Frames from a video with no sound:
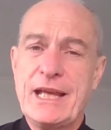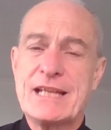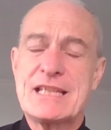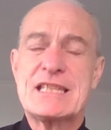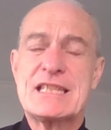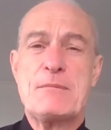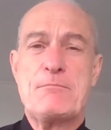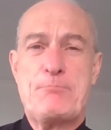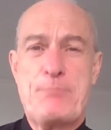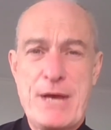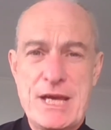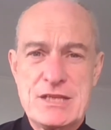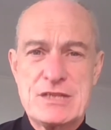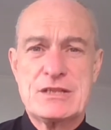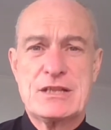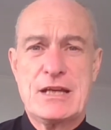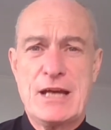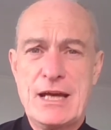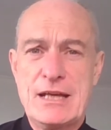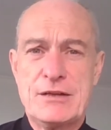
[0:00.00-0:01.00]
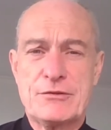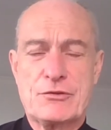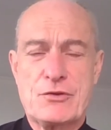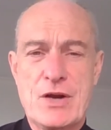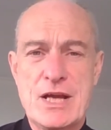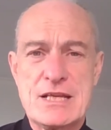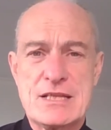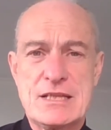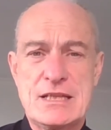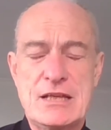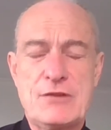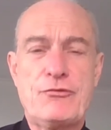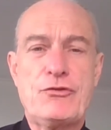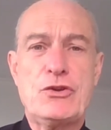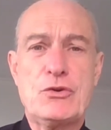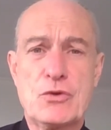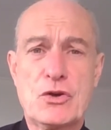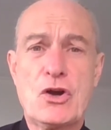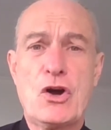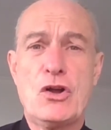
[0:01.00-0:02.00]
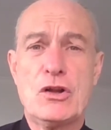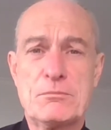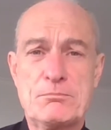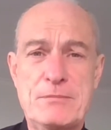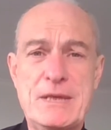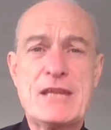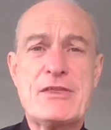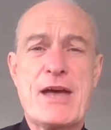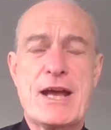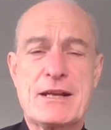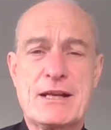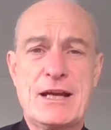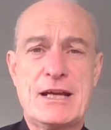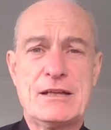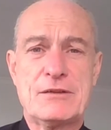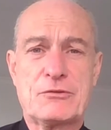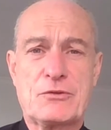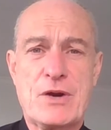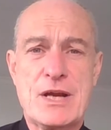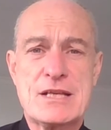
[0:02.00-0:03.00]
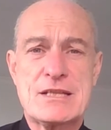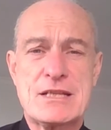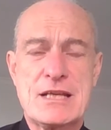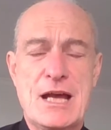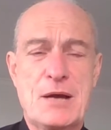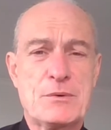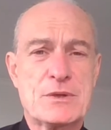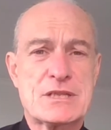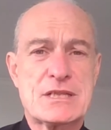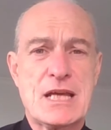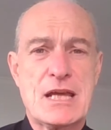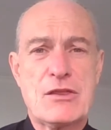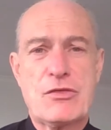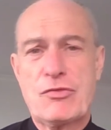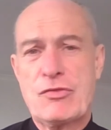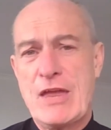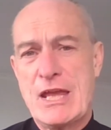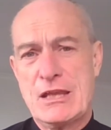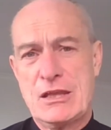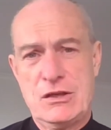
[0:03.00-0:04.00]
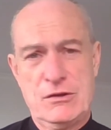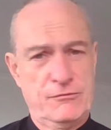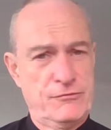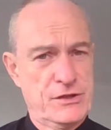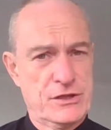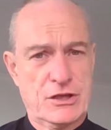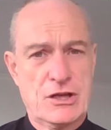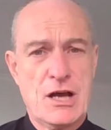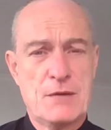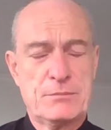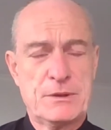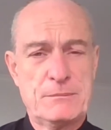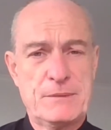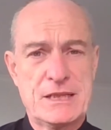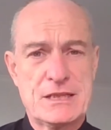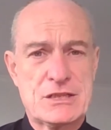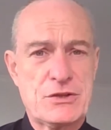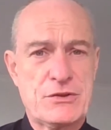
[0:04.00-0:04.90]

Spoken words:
It's the best kind of crazy. If you called me that kind of crazy, I would say thank you for the compliment.